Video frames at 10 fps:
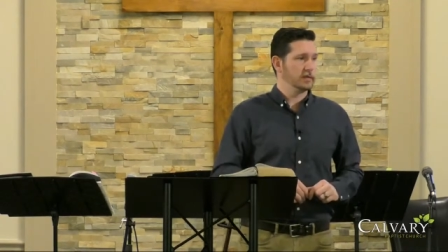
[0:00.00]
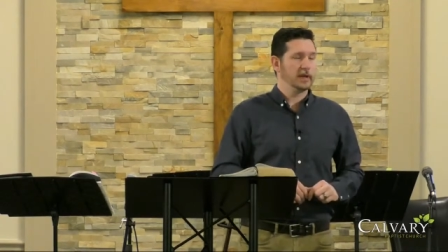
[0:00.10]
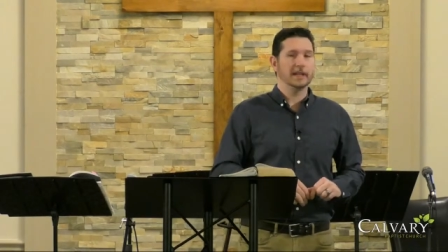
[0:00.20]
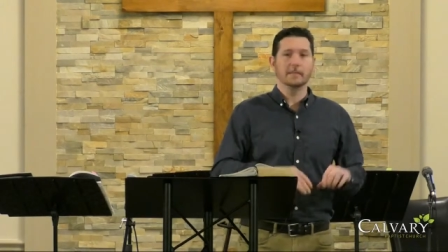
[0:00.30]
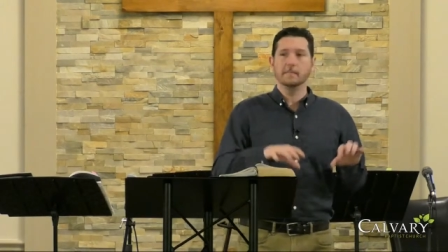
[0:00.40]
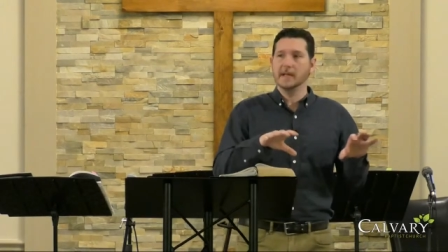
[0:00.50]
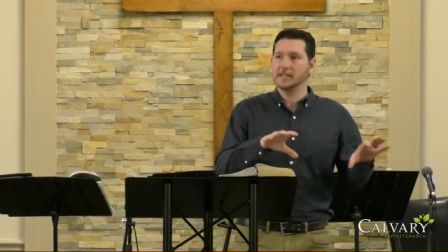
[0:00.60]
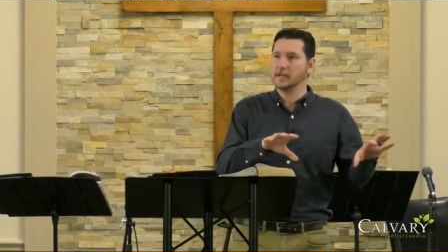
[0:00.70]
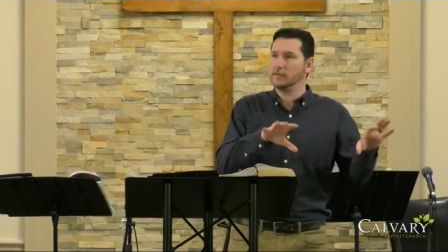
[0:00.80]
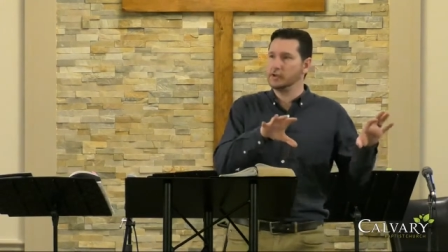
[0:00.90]
In the
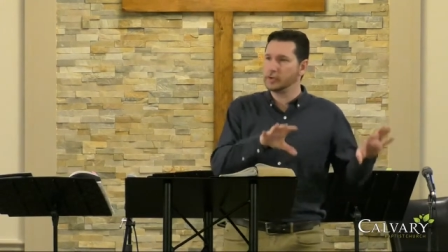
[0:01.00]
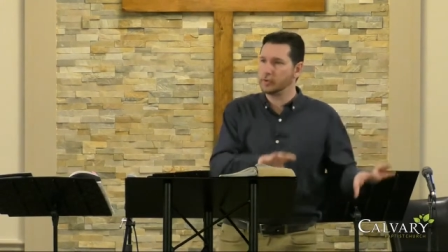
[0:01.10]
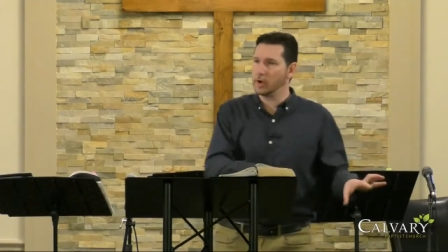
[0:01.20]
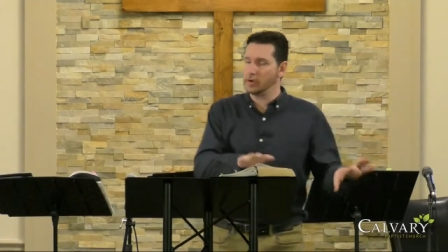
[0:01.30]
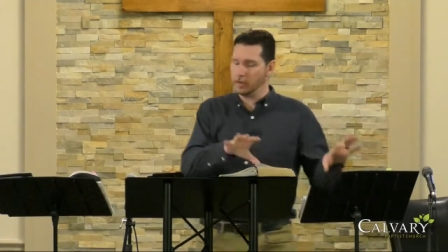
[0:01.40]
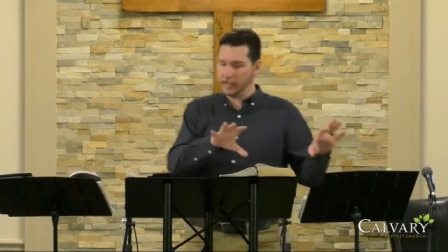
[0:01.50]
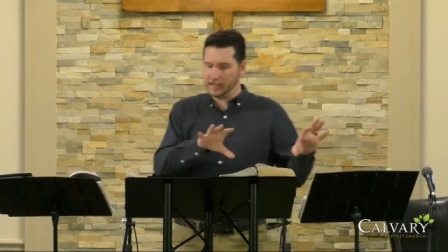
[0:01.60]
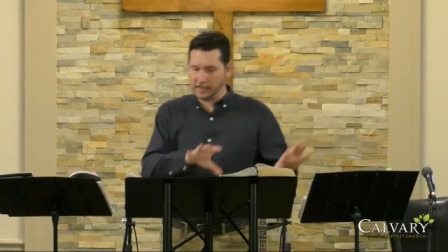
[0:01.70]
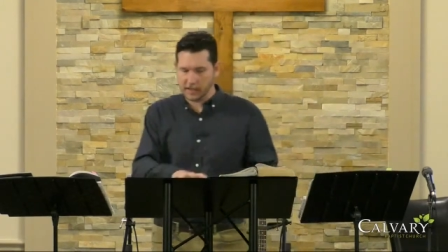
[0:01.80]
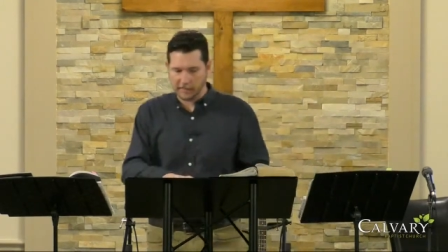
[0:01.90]
midst of your struggle
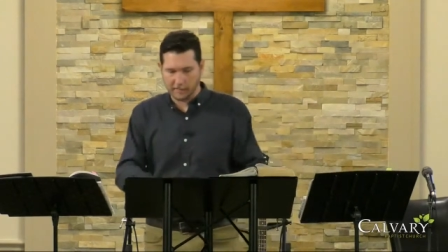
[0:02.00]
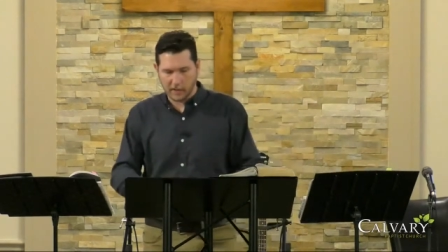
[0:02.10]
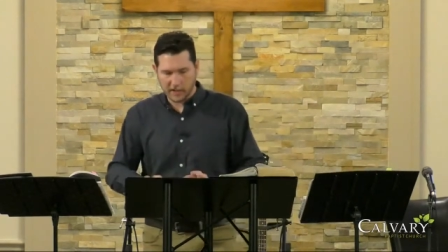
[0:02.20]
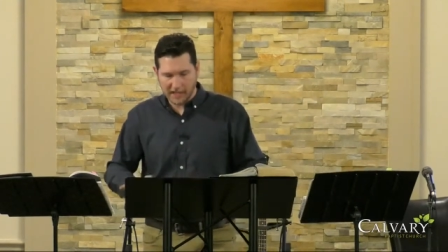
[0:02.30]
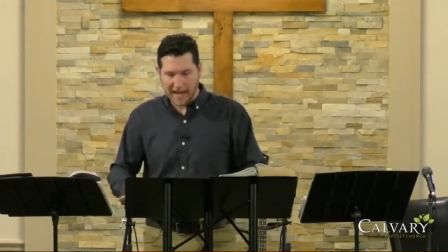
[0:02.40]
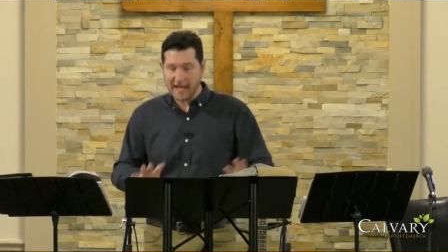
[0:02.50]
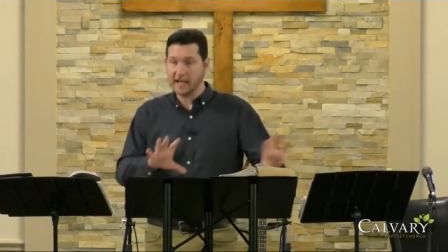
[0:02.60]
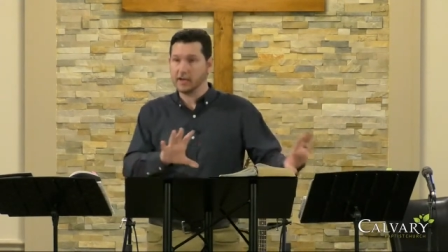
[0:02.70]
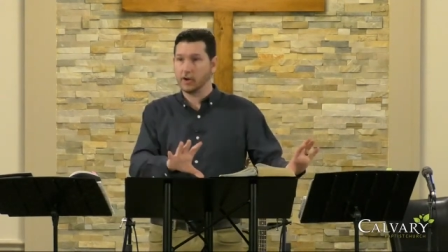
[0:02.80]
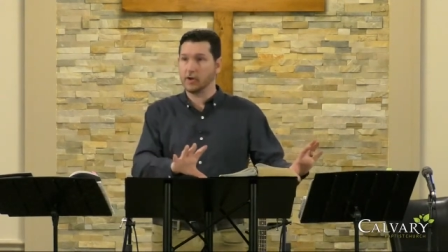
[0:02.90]
and suffering, take
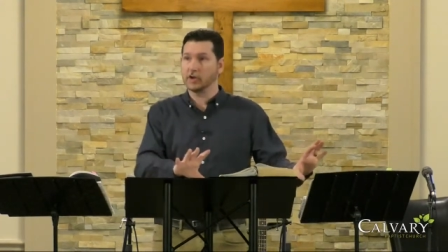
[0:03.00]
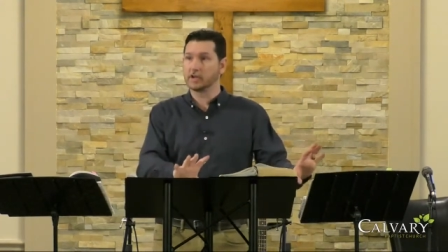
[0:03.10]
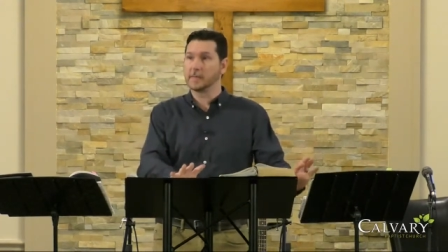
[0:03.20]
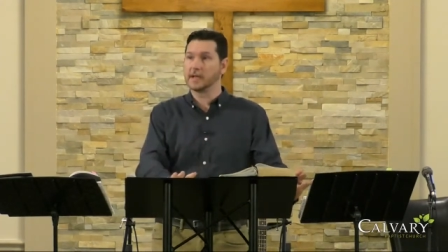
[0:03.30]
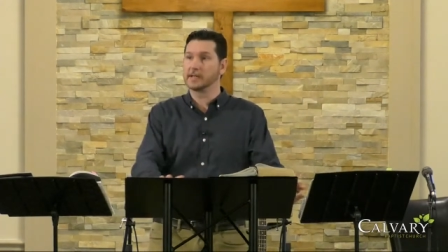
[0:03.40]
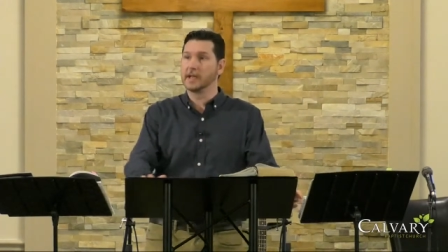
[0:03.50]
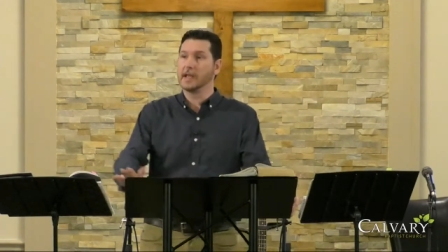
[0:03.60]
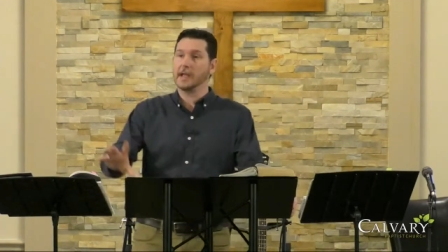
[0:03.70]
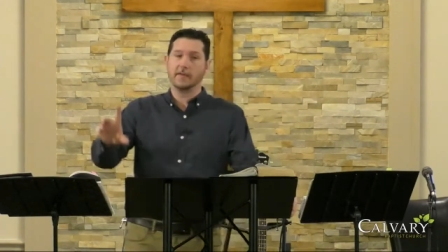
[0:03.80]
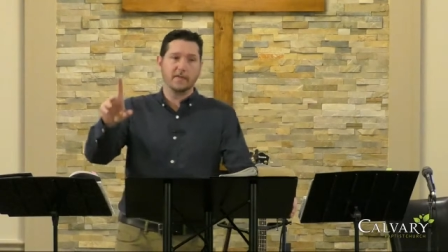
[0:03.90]
encouragement
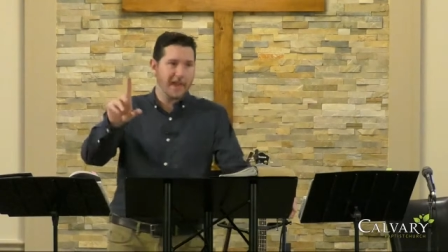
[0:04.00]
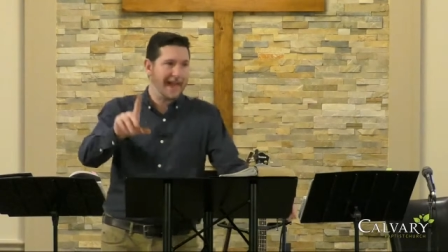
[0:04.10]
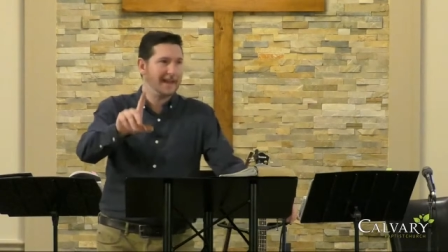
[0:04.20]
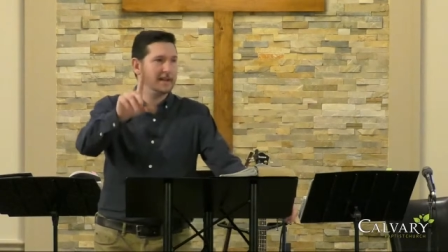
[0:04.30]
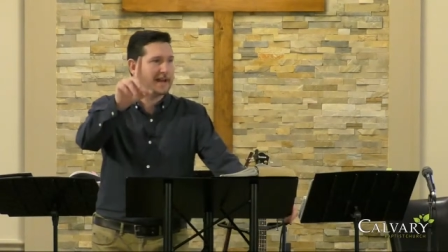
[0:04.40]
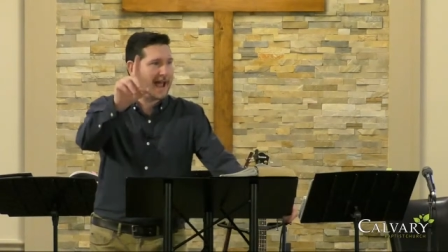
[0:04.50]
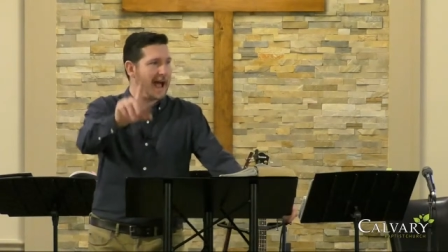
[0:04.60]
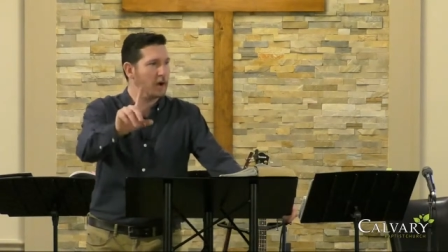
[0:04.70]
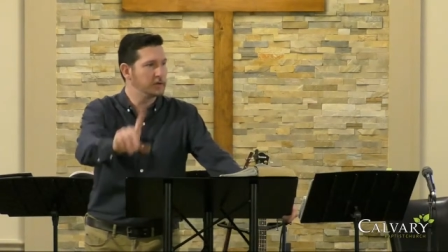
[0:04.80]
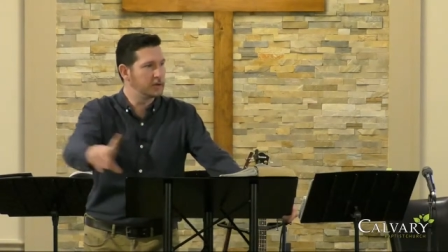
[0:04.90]
and then
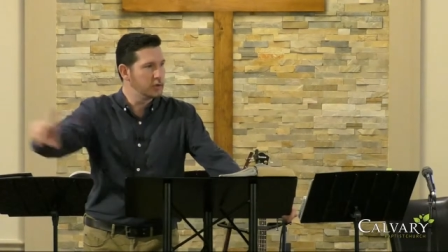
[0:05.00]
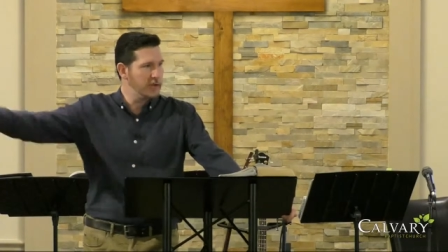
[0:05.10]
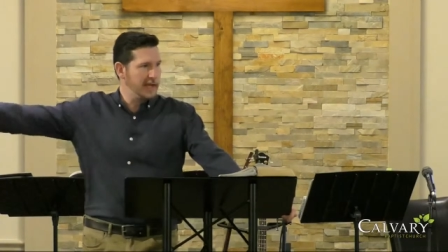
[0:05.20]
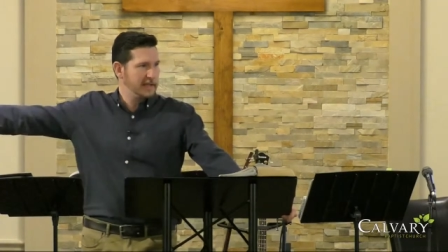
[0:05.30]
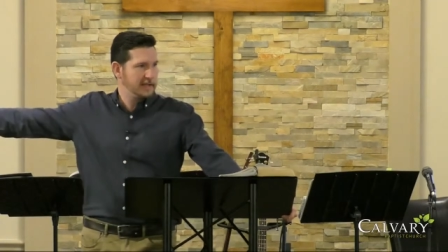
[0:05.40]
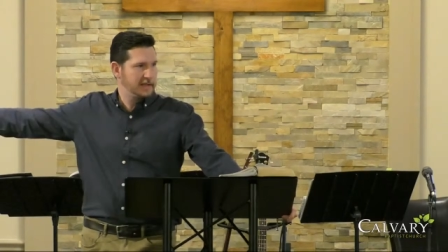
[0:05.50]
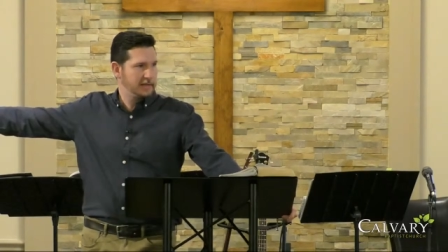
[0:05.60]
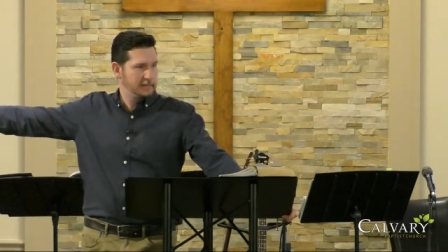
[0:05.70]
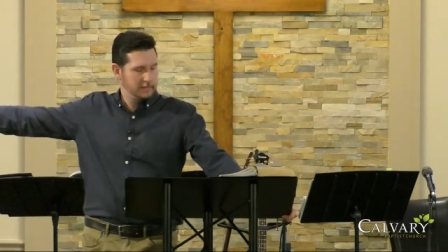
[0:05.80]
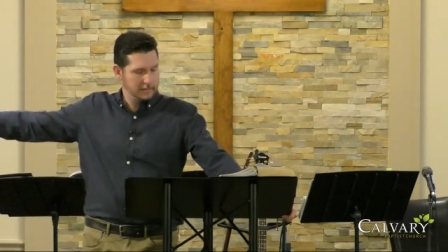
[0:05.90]
now do
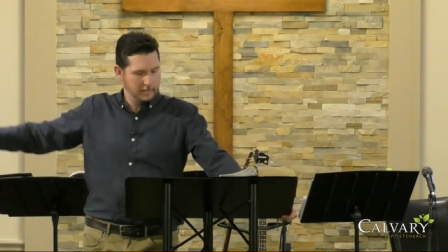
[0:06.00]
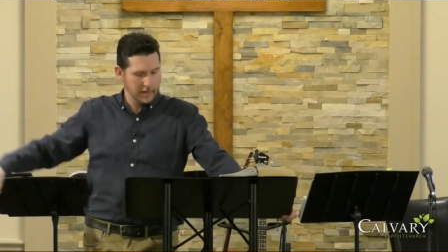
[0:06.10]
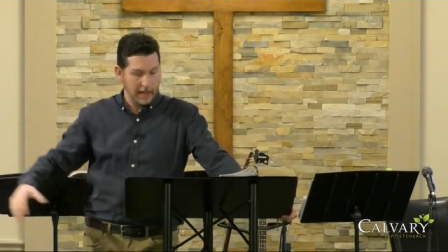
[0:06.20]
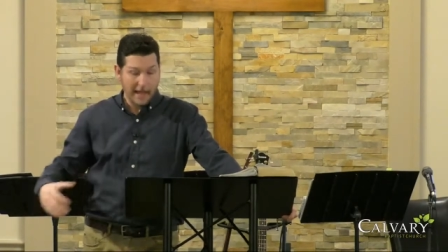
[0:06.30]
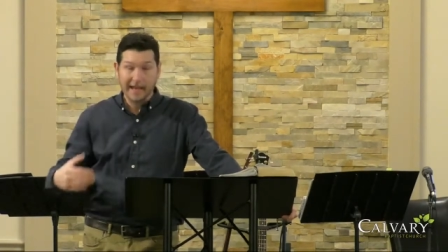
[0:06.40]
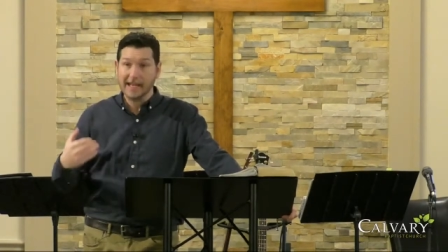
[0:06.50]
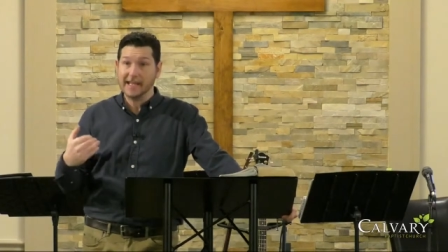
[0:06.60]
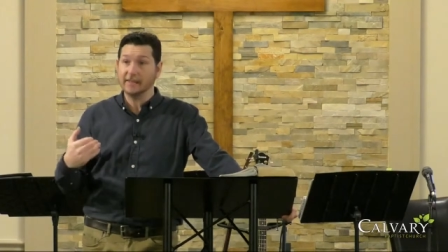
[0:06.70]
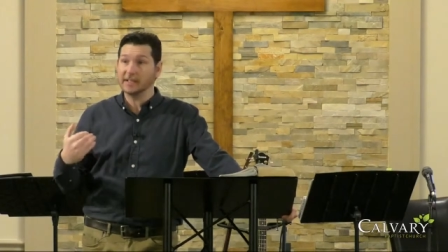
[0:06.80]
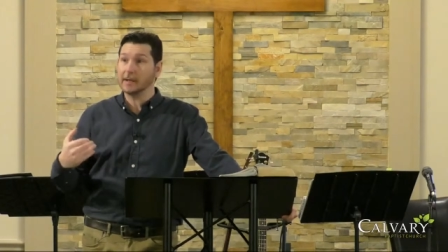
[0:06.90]
this. And he
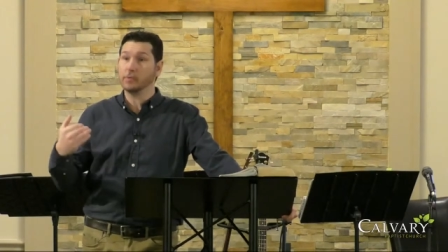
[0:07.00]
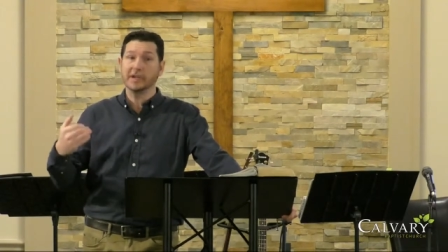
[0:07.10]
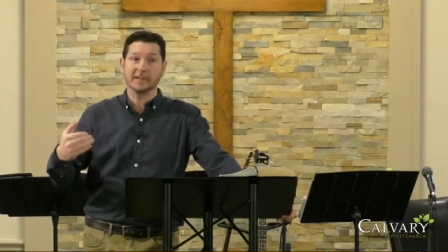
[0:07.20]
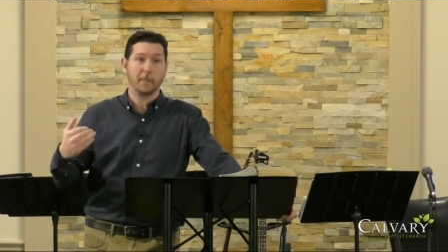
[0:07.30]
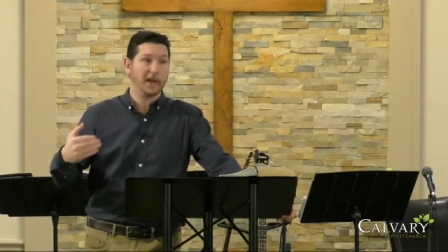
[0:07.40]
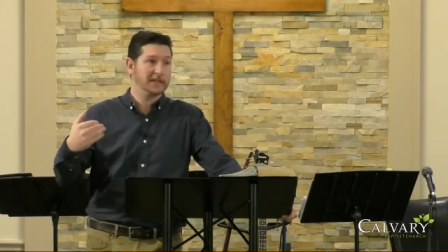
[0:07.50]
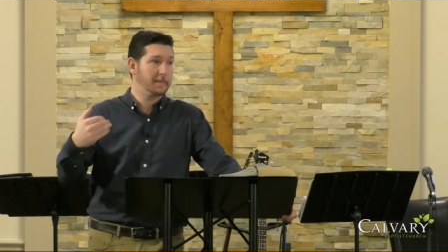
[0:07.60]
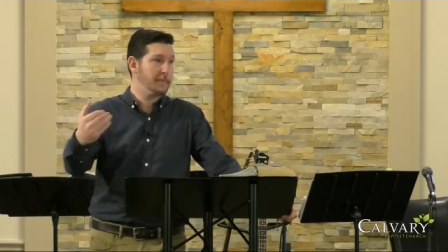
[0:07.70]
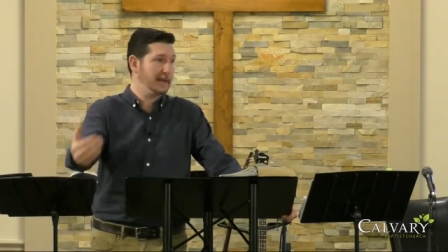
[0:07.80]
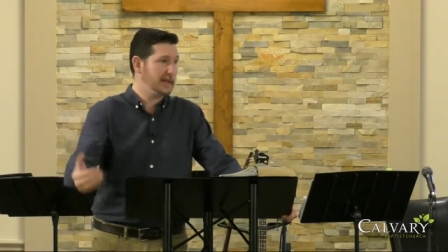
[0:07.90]
gives them
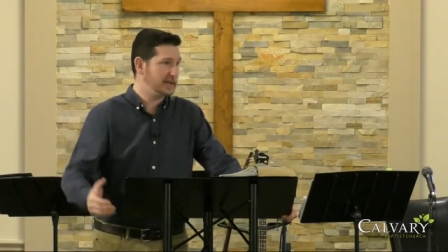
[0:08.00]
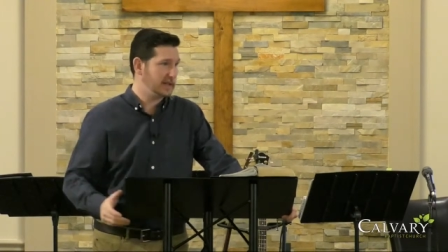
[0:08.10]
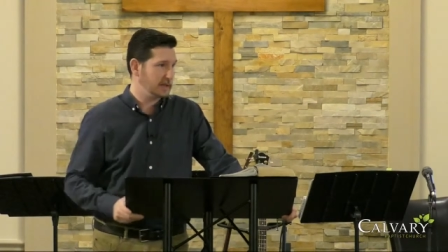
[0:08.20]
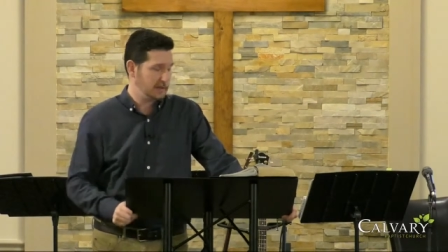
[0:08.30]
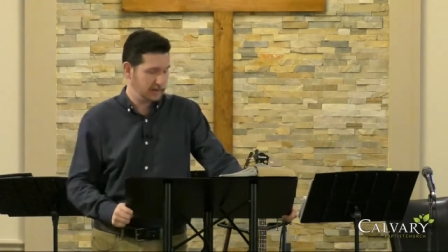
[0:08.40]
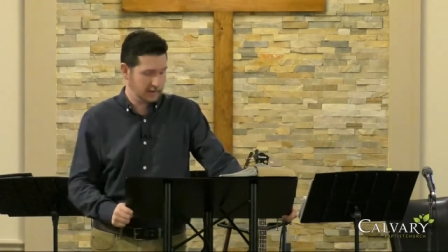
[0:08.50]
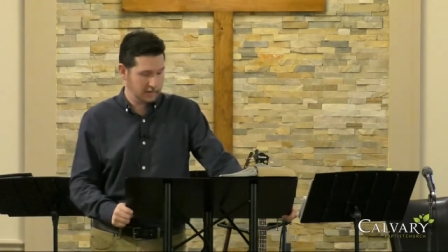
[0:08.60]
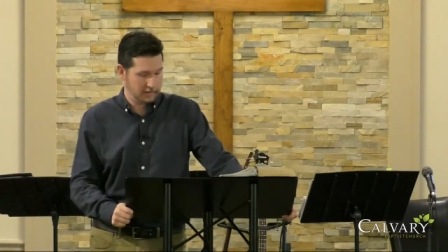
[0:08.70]
responsibilities.